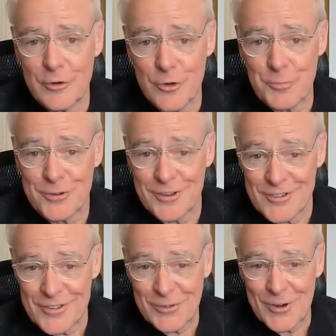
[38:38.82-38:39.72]

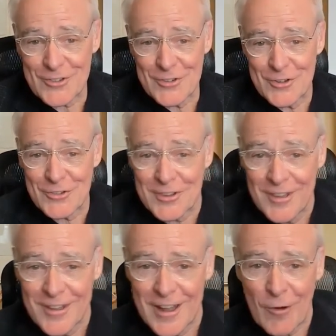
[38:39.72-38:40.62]
interpretation of the question is.
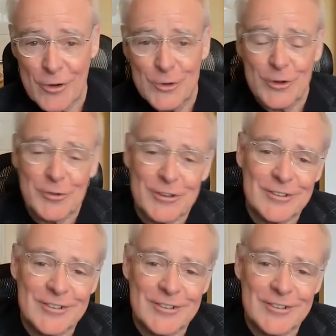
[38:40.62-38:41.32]
How are you doing with it?